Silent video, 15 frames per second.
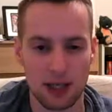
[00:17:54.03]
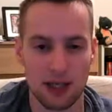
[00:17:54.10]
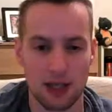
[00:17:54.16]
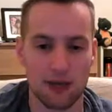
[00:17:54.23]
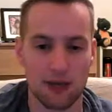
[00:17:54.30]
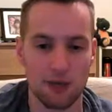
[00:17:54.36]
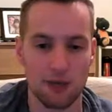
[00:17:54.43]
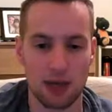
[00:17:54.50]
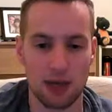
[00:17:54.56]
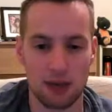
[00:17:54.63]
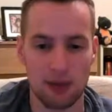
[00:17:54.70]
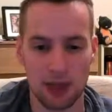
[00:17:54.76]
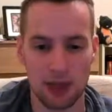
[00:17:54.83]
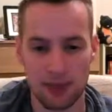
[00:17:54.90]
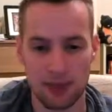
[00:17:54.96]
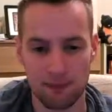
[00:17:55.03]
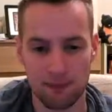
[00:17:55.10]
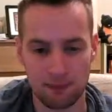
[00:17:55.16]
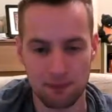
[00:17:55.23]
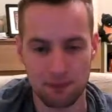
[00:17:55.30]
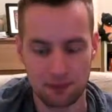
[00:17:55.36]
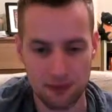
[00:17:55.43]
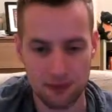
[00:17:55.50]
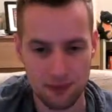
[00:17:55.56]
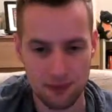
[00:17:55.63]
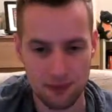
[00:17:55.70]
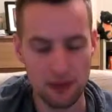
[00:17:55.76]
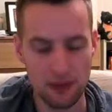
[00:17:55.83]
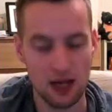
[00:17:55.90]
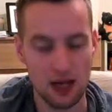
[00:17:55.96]
for playmaking.
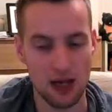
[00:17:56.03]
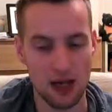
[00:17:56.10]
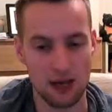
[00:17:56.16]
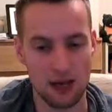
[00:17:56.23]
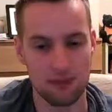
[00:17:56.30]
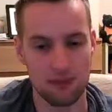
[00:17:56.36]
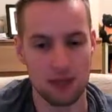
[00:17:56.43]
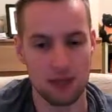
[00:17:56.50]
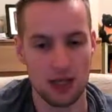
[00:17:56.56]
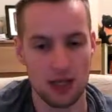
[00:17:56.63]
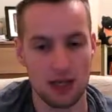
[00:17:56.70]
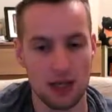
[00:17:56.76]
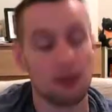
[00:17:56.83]
My